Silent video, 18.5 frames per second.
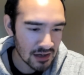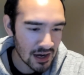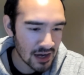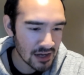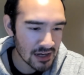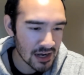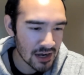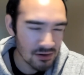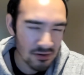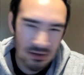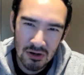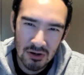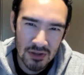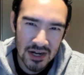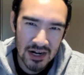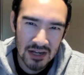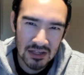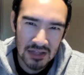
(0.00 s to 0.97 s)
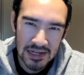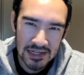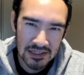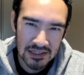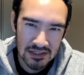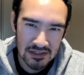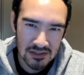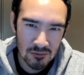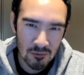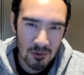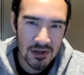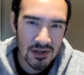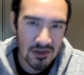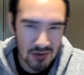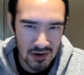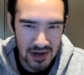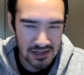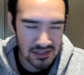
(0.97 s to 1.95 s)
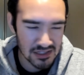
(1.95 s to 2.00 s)
I don't know that I like this. What do
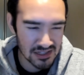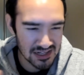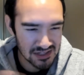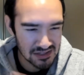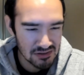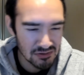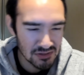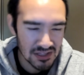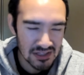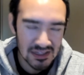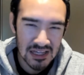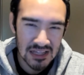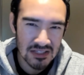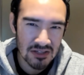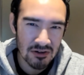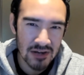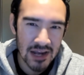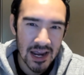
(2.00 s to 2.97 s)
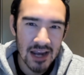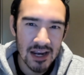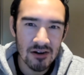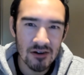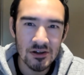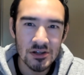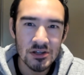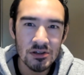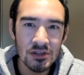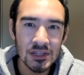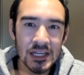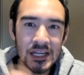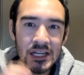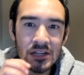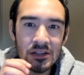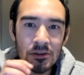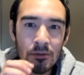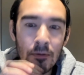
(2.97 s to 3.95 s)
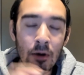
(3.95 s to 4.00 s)
you guys think? Do you think that's okay, or do you
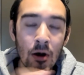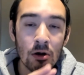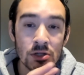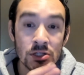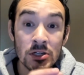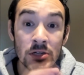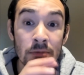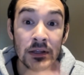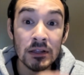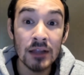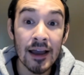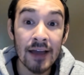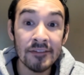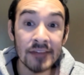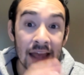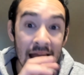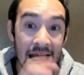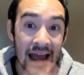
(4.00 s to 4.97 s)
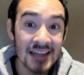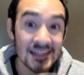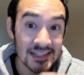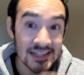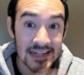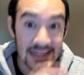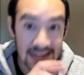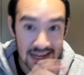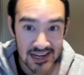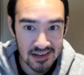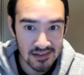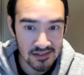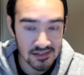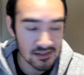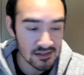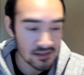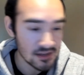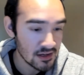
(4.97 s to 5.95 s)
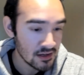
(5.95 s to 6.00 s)
think the ball should be left as it
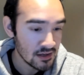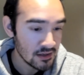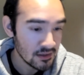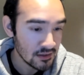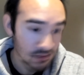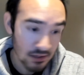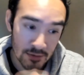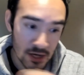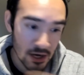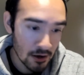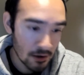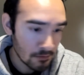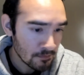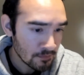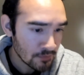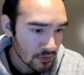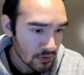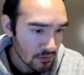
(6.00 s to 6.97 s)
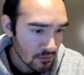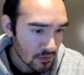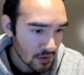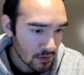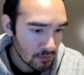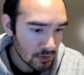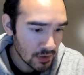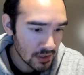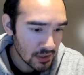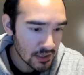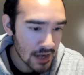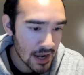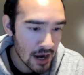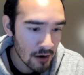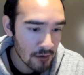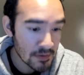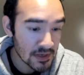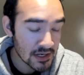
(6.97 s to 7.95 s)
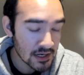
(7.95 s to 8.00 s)
is? Let me know. But
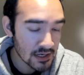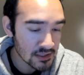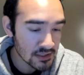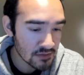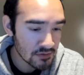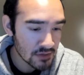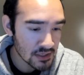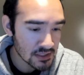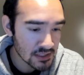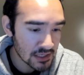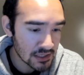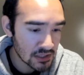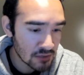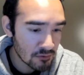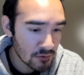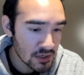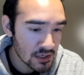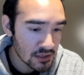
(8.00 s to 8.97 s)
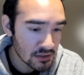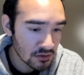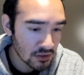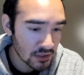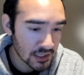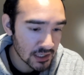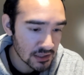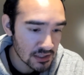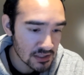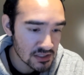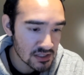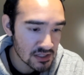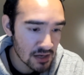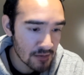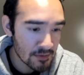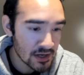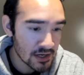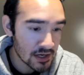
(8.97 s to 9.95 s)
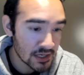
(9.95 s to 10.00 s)
now, because of this, I think we need to look at the
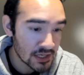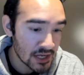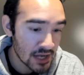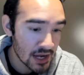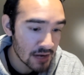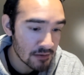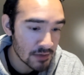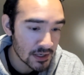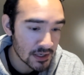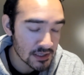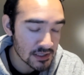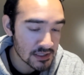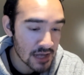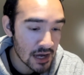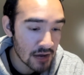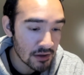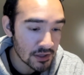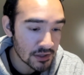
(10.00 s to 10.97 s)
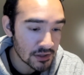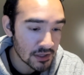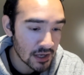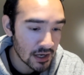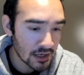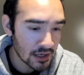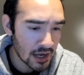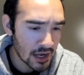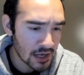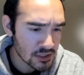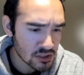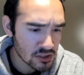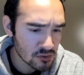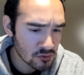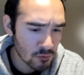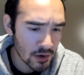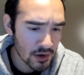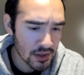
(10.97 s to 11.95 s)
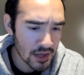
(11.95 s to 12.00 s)
Summit again, because now that I
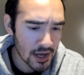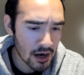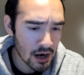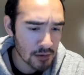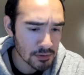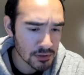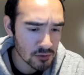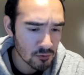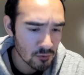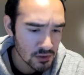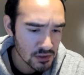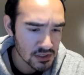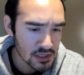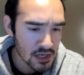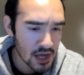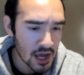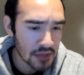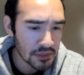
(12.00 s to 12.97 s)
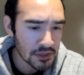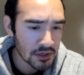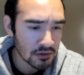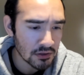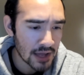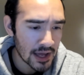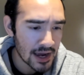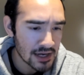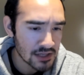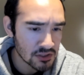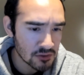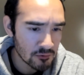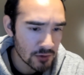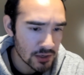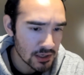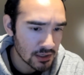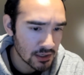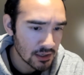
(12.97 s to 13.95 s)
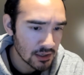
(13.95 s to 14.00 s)
swear that option was not there last
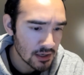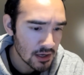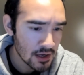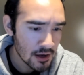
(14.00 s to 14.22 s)
week.